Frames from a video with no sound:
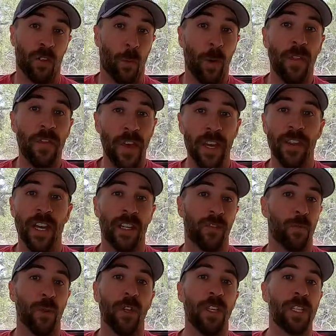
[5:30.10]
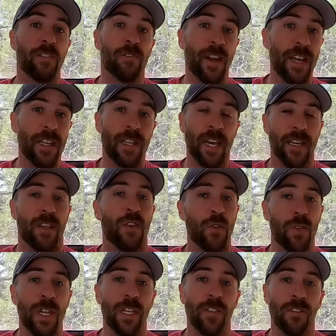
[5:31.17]
So one thing that's really great that
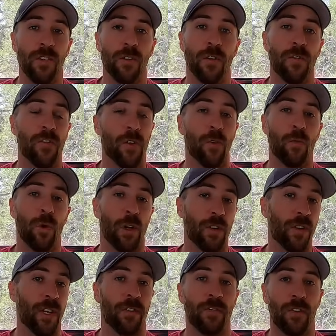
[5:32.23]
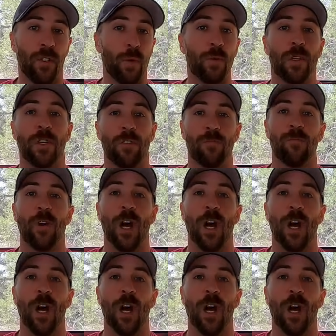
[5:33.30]
you can do if you're wondering if 200